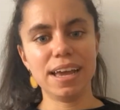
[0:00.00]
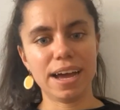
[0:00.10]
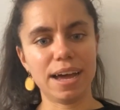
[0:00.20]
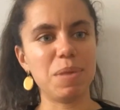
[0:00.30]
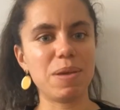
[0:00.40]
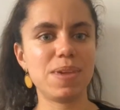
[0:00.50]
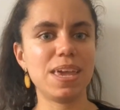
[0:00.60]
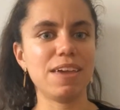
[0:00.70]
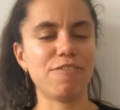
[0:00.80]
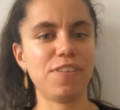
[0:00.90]
and
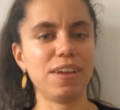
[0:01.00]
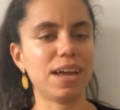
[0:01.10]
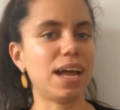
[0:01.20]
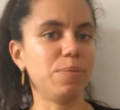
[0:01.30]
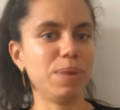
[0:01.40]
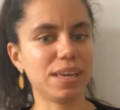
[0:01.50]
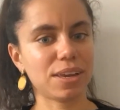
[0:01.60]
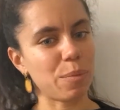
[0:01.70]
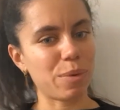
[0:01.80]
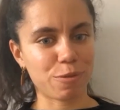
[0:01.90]
maybe if it had been
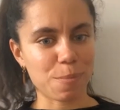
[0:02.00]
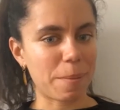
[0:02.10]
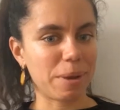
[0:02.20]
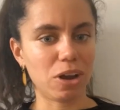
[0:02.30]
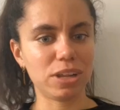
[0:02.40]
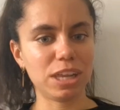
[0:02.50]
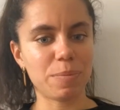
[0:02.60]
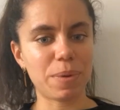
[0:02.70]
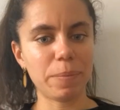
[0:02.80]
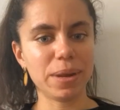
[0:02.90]
someone from biology
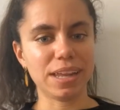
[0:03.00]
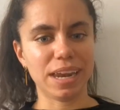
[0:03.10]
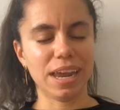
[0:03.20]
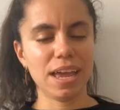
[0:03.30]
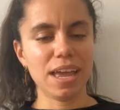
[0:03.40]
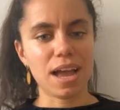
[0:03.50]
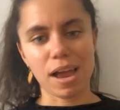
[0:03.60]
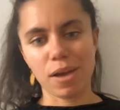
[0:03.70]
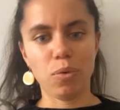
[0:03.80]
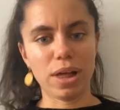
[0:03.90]
department then
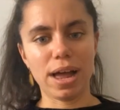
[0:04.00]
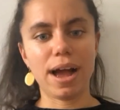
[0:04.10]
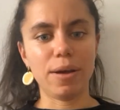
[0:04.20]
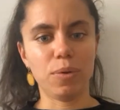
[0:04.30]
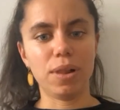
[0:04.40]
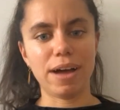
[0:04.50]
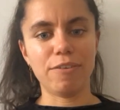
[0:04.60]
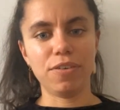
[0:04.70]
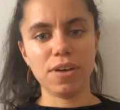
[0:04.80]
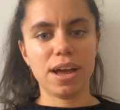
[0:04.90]
I will I will
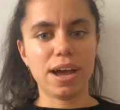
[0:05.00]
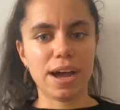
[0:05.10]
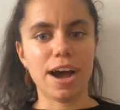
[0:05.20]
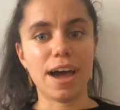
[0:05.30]
have uh,